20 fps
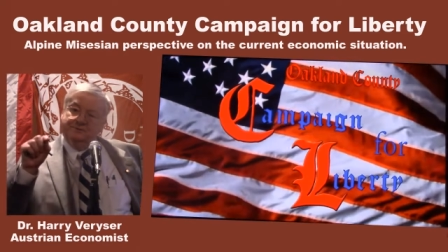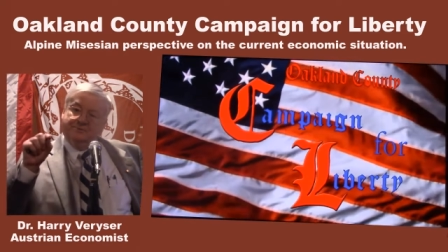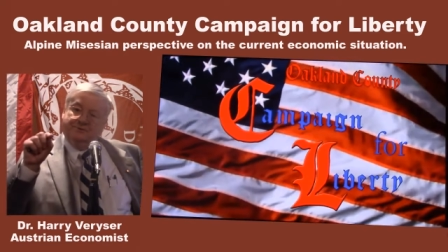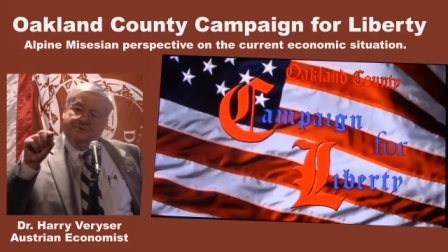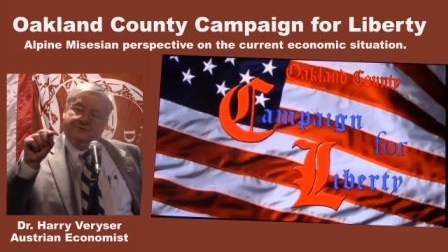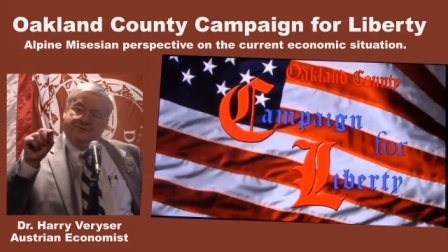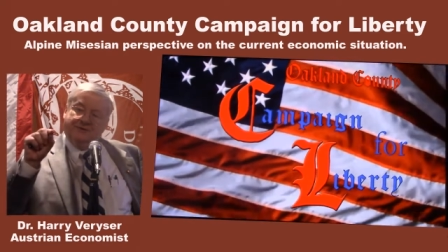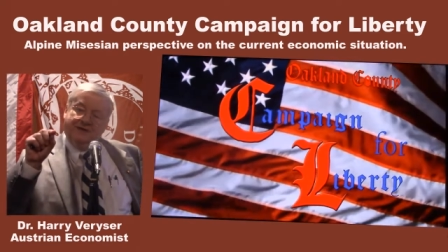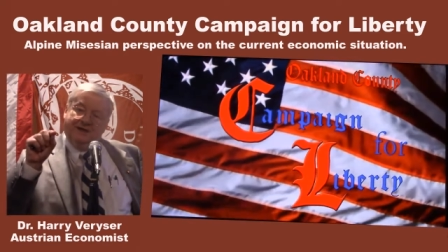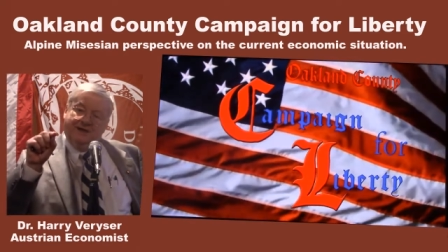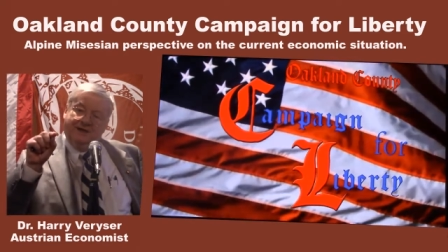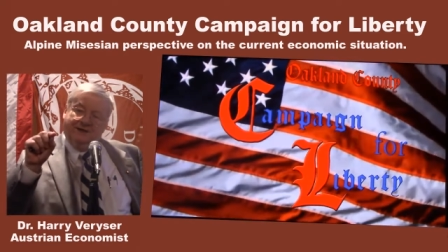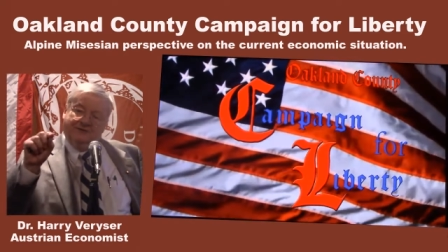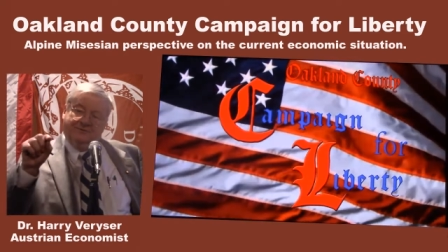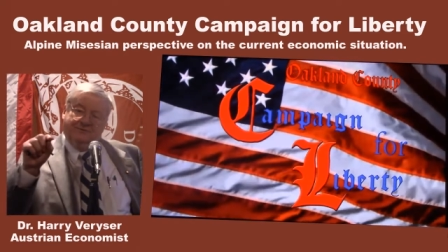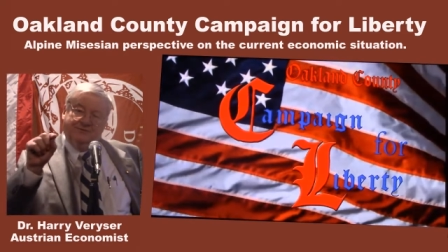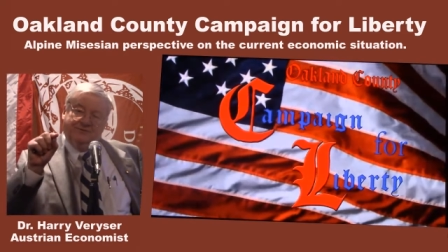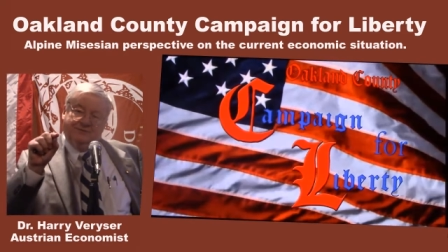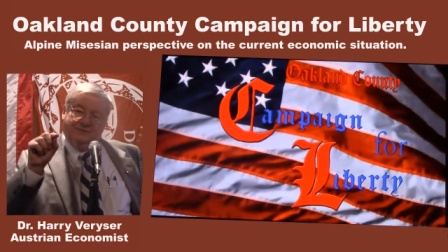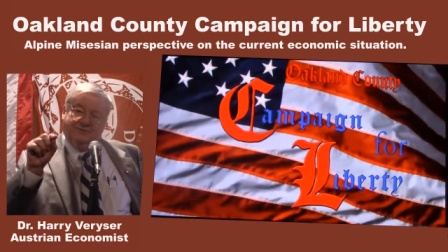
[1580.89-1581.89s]
we're going to
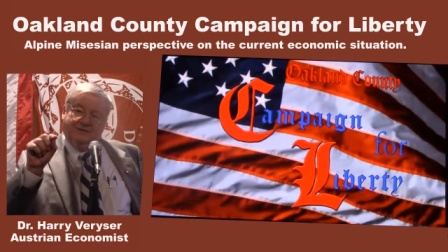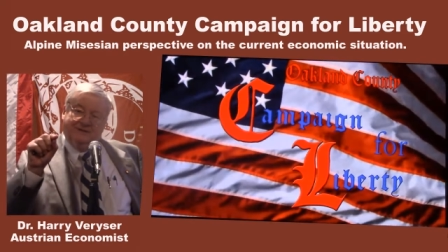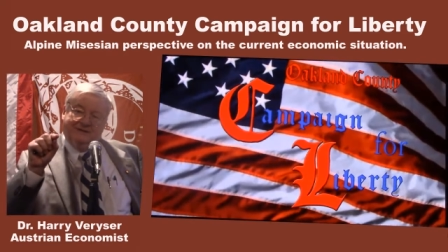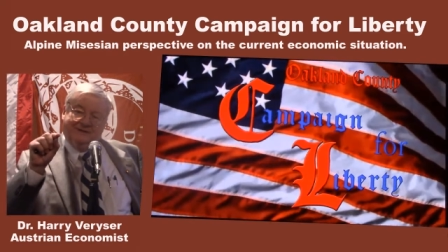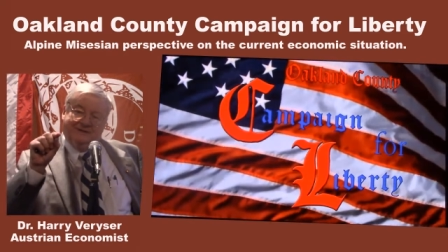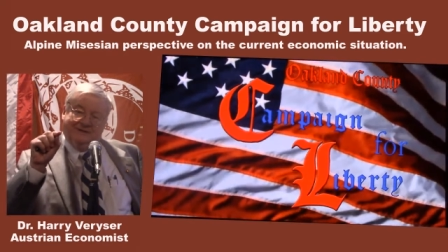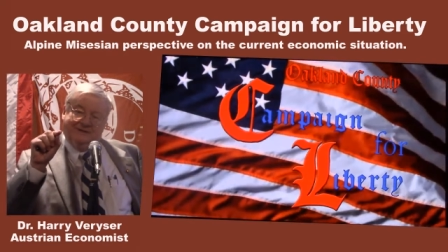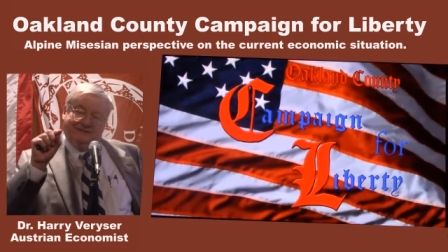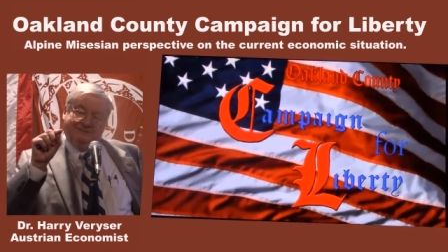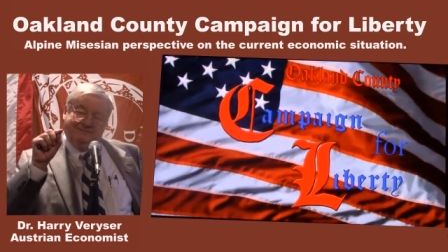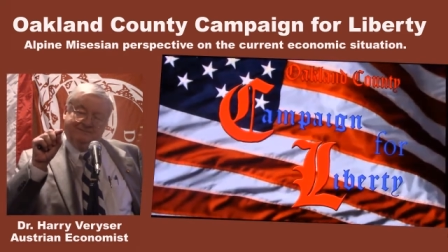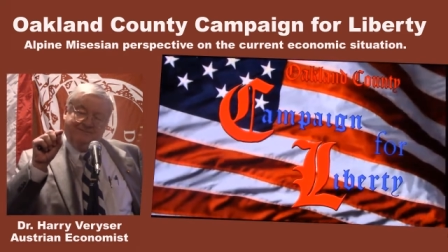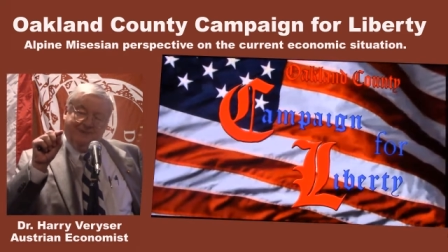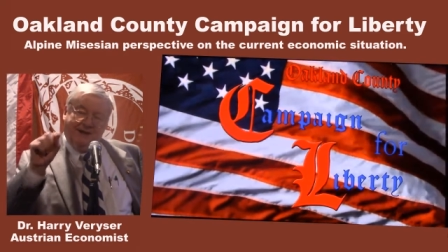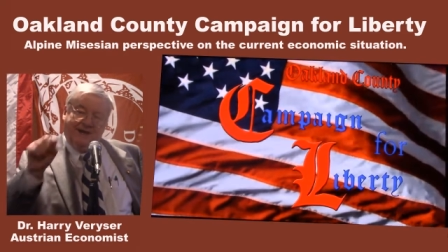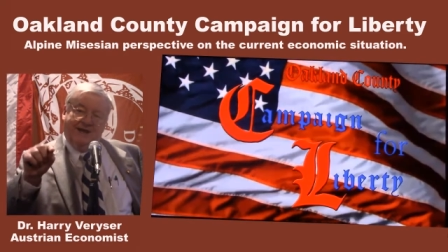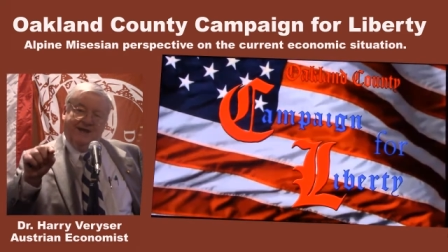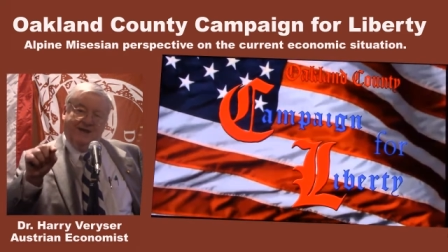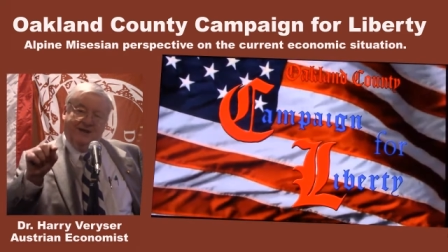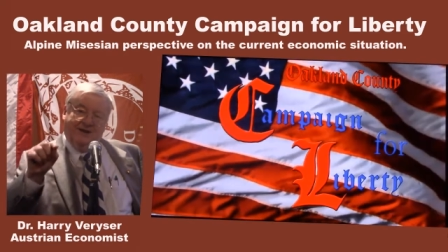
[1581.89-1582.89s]
have to
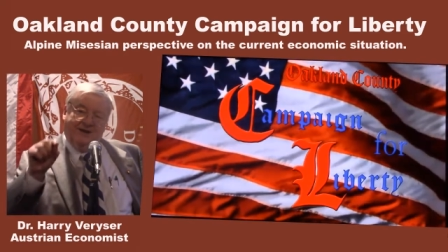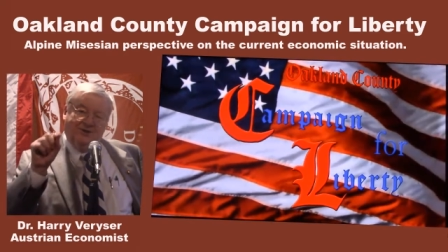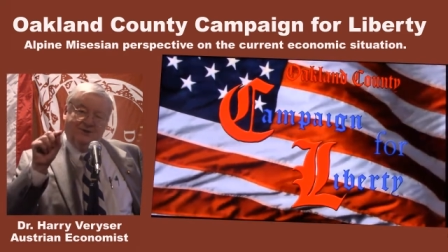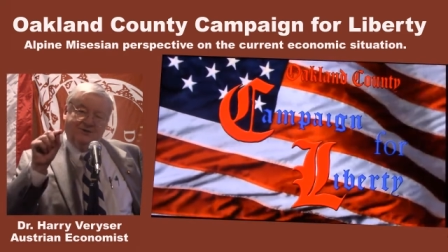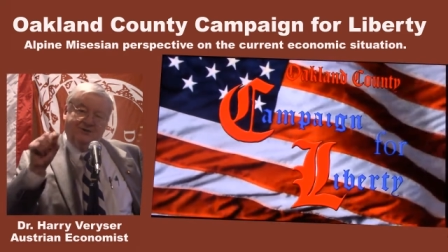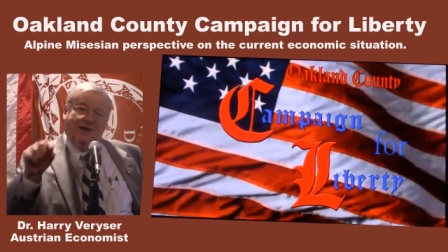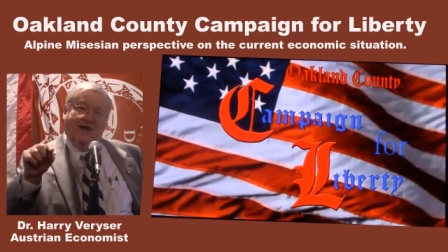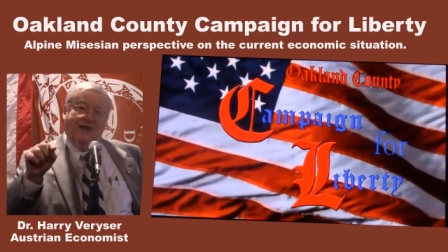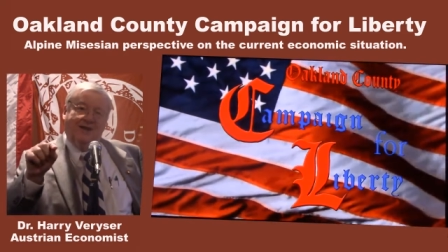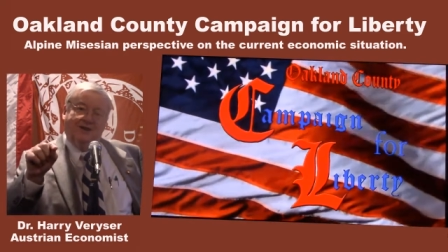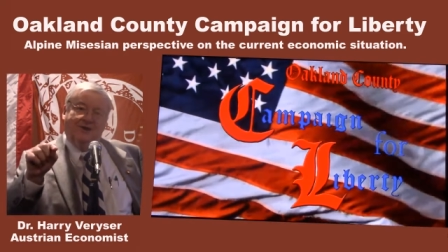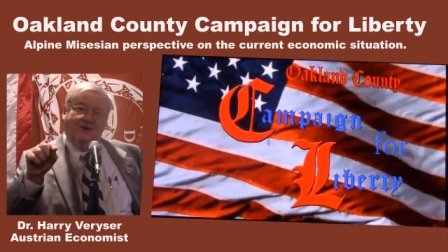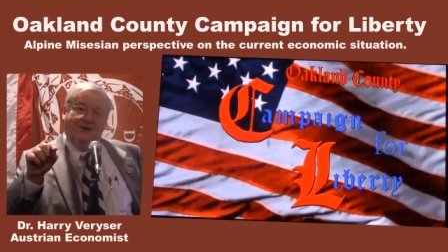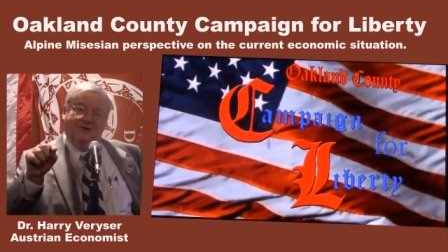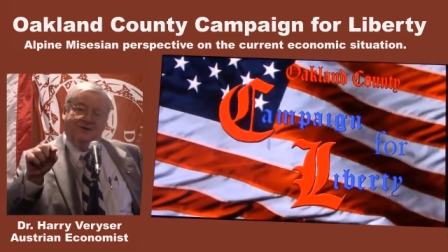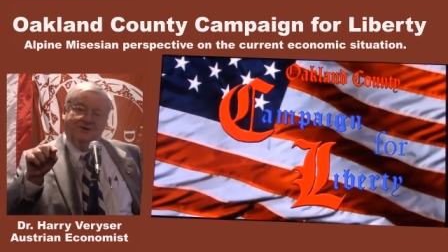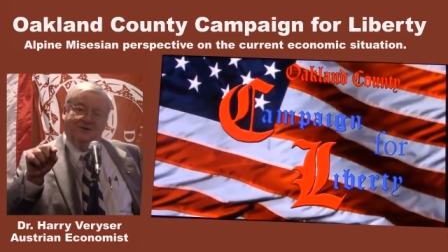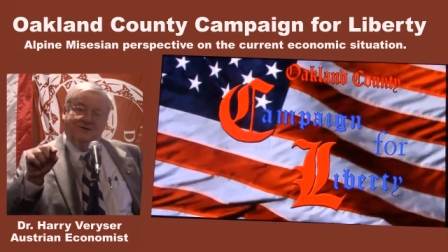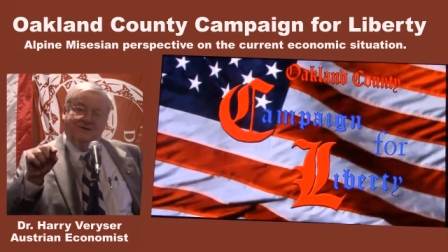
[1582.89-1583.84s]
peg our dollar